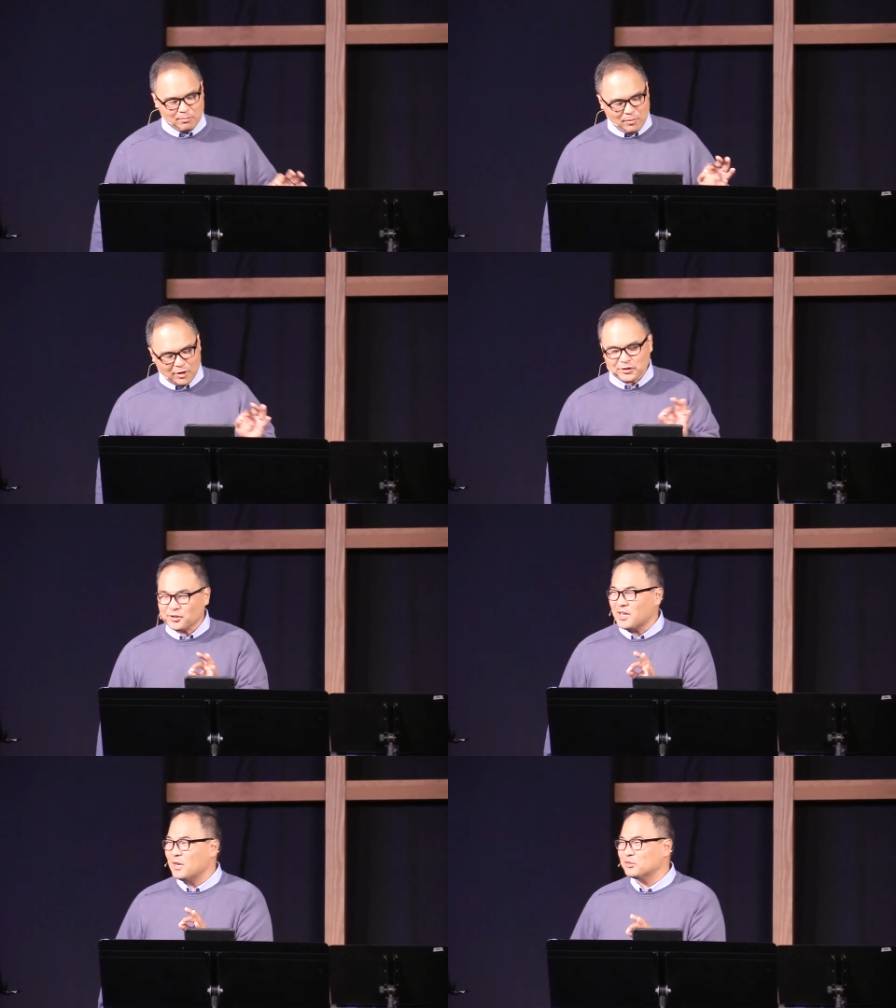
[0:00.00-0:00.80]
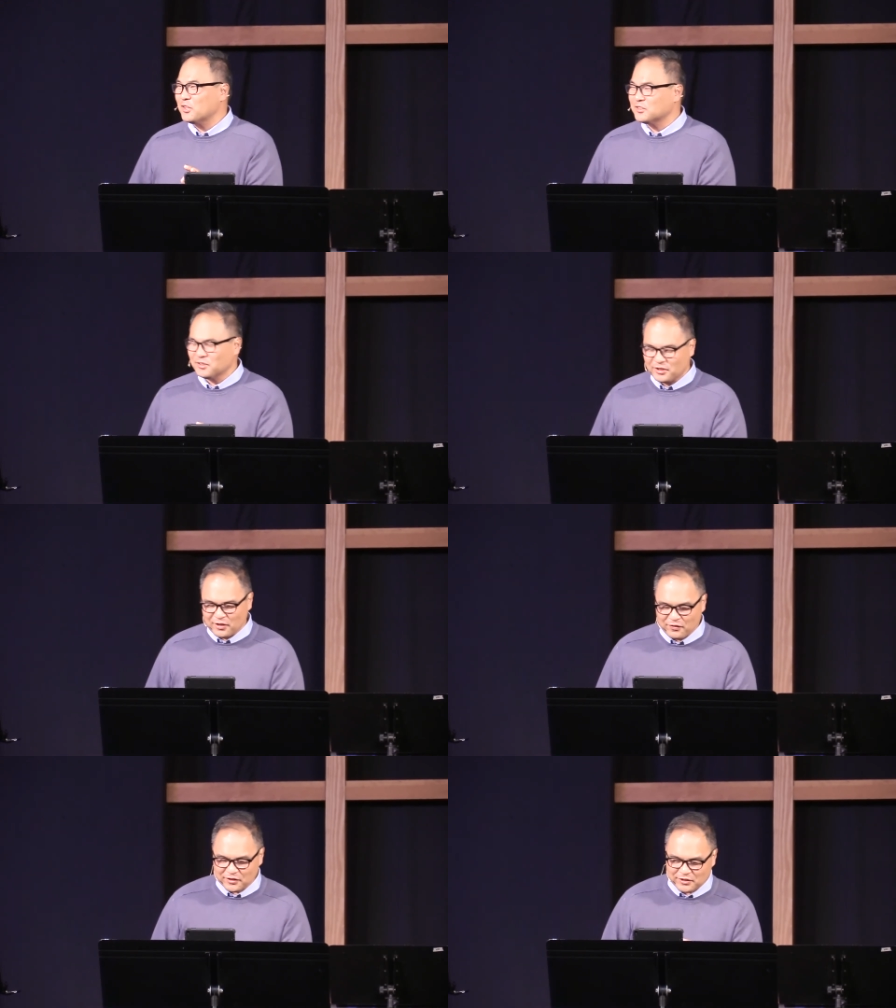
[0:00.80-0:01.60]
Mark's account doesn't
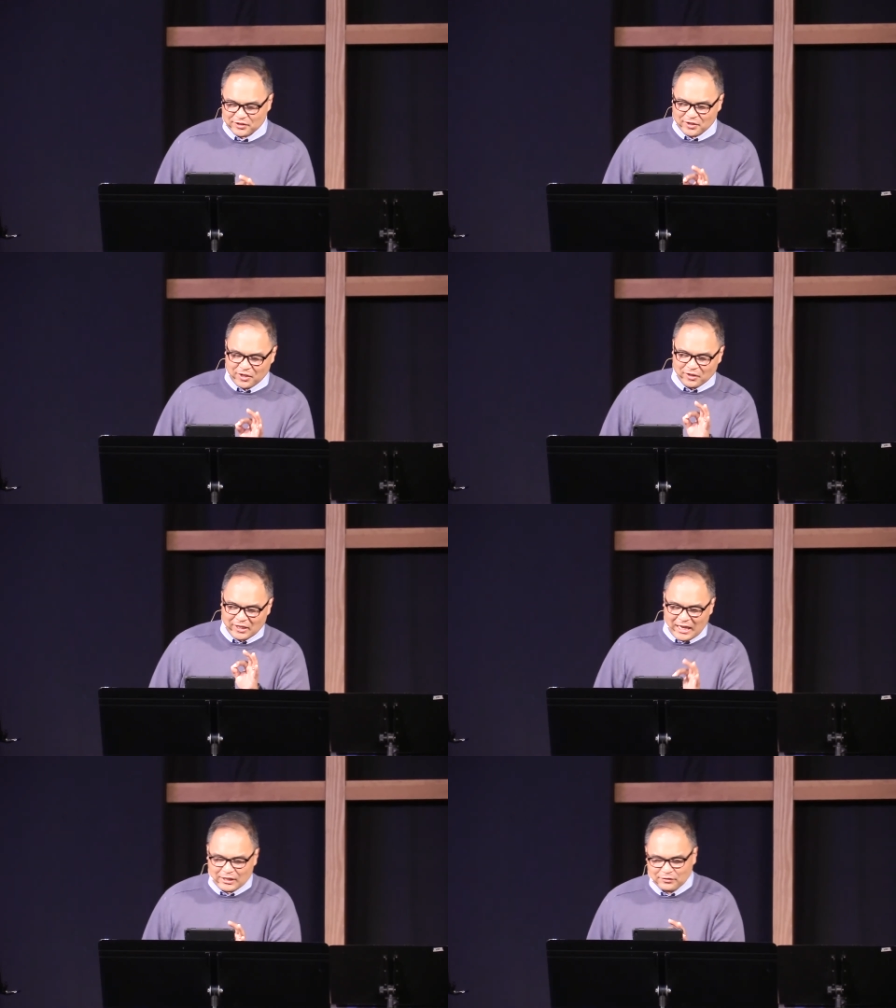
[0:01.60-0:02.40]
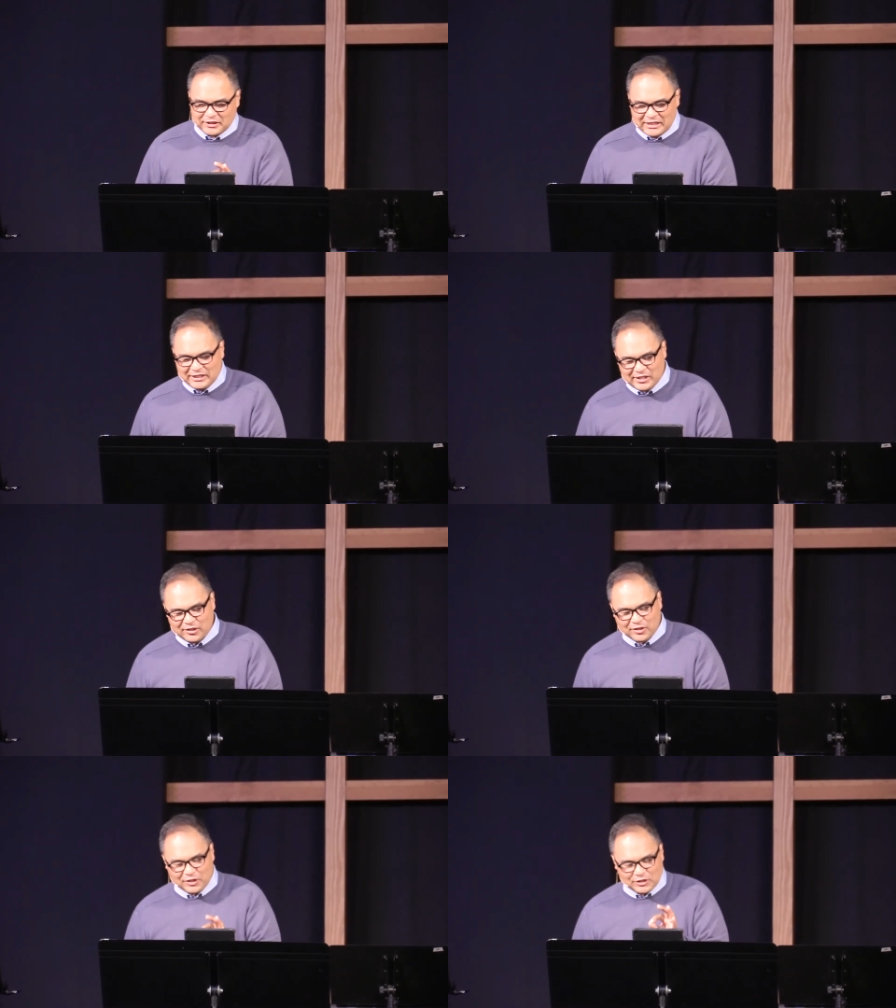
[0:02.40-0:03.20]
give us a lot of
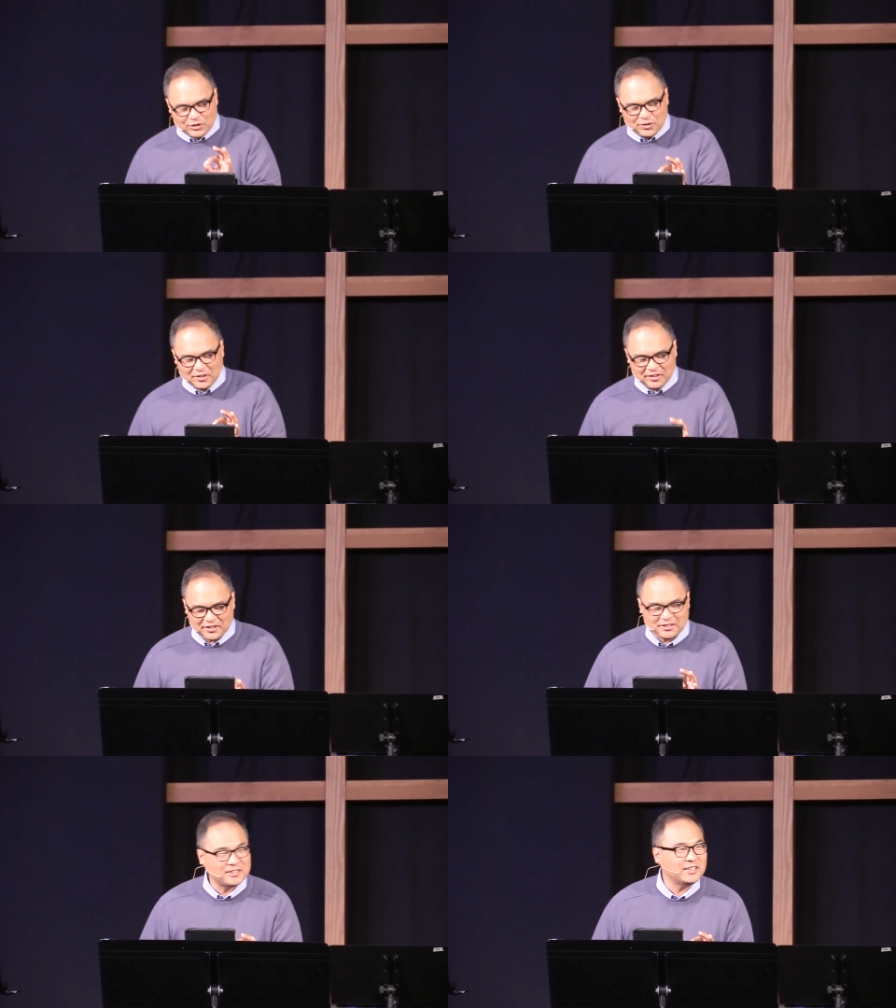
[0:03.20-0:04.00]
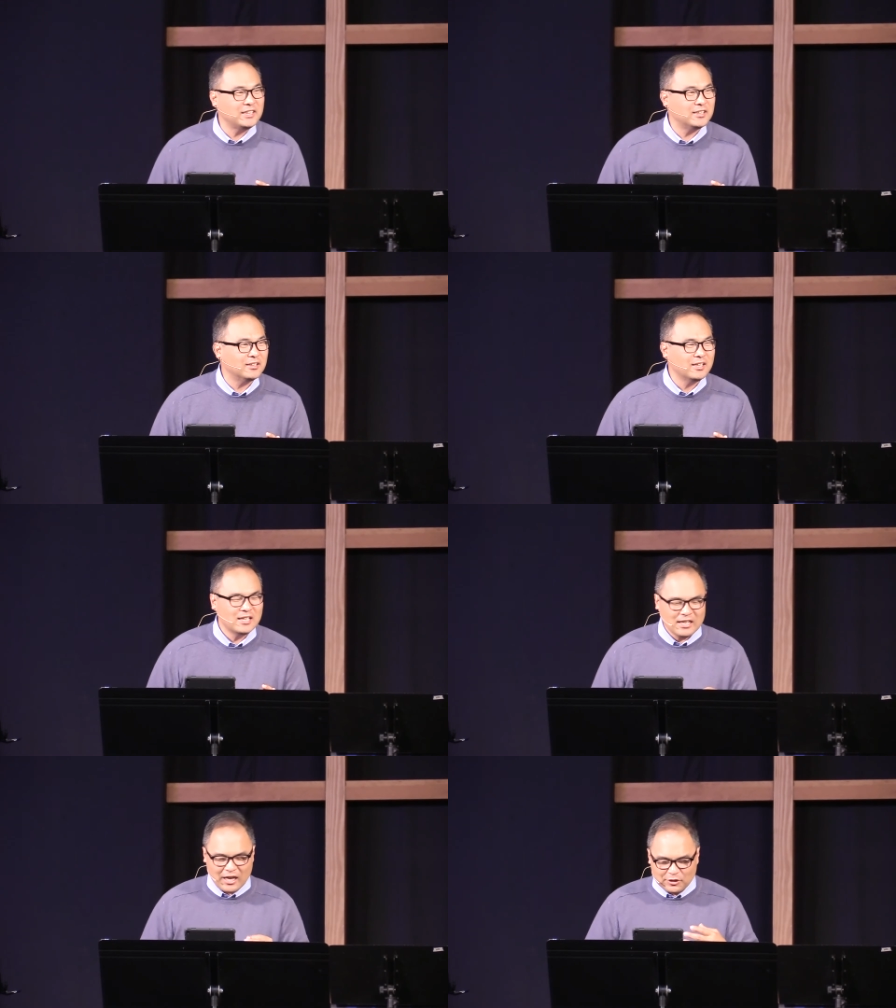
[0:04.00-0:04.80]
detail concerning this scene,
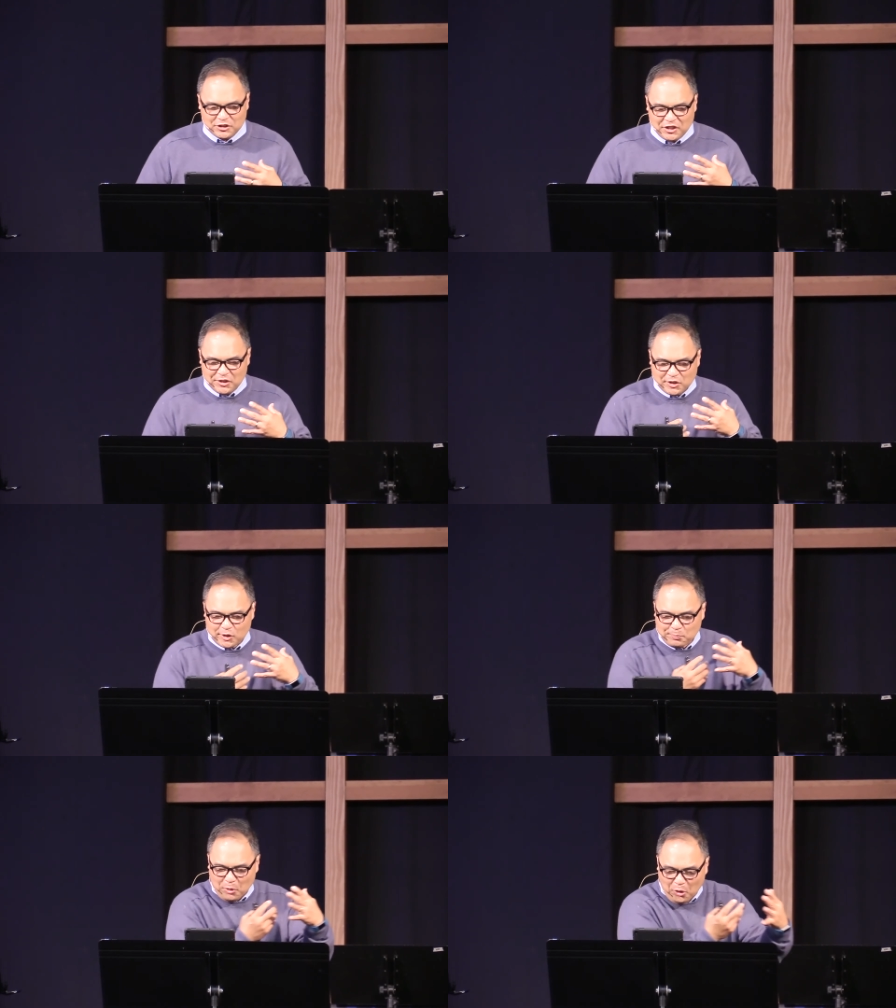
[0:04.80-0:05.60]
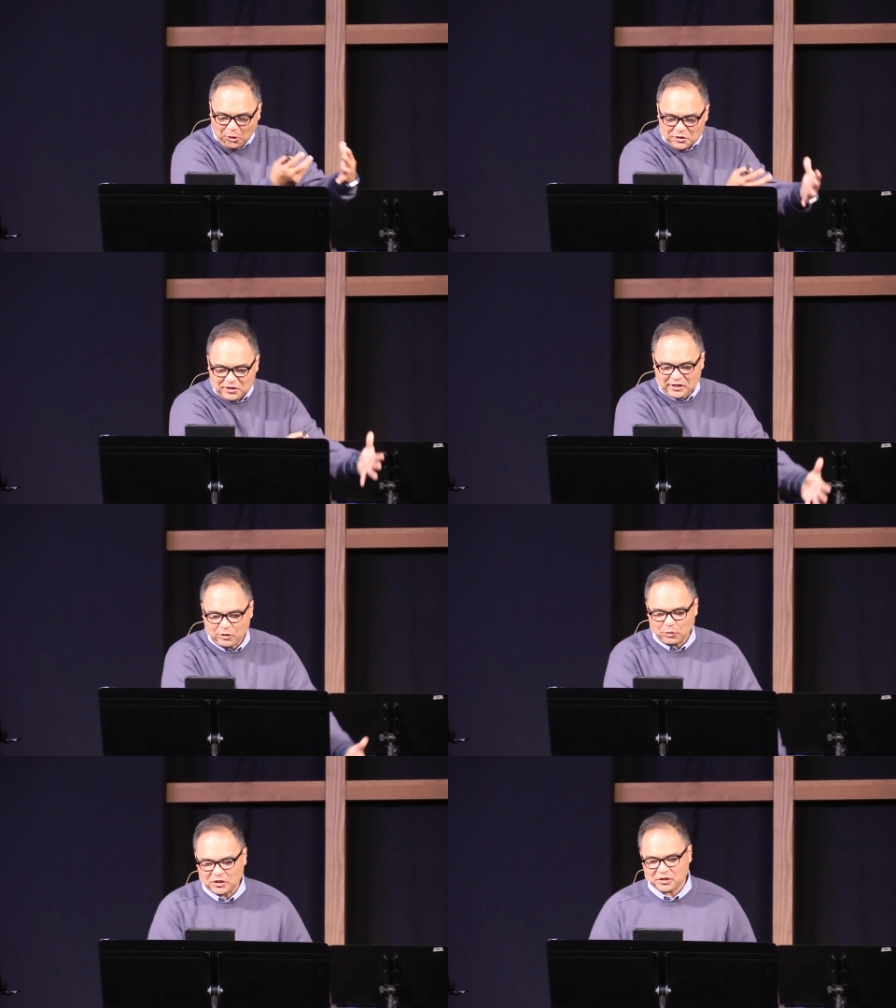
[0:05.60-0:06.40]
how Jesus
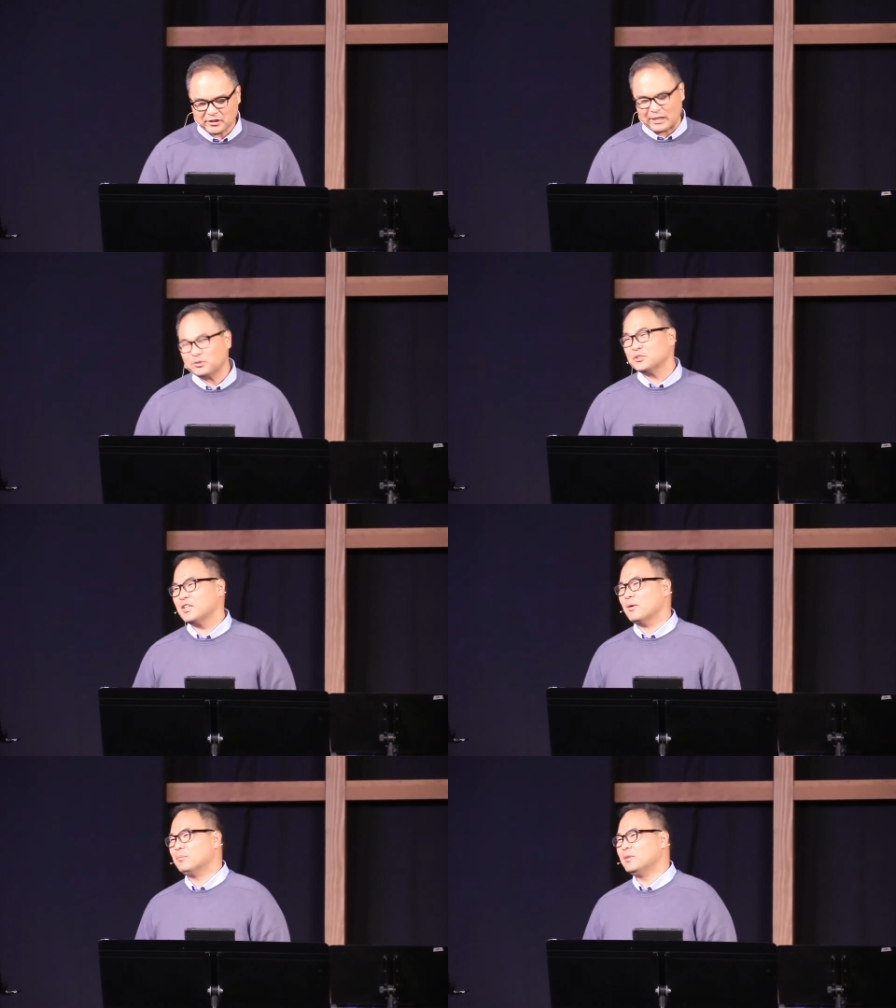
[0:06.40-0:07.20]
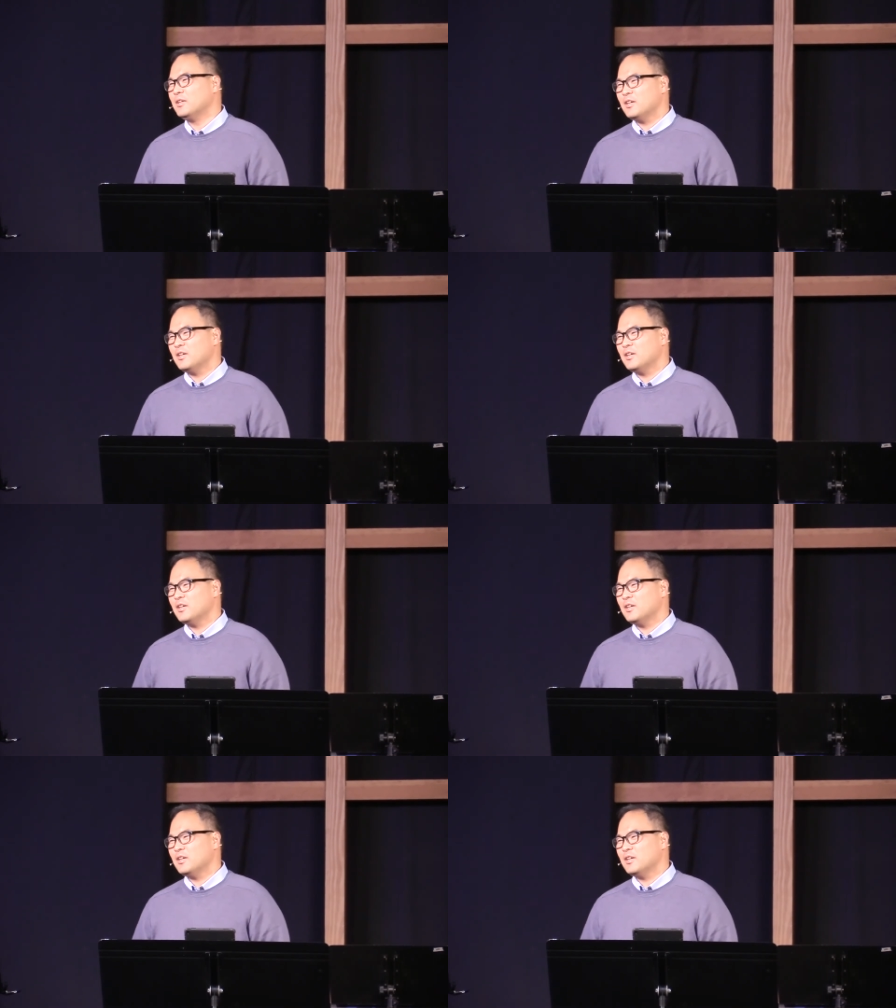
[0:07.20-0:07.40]
personally reaches out to them.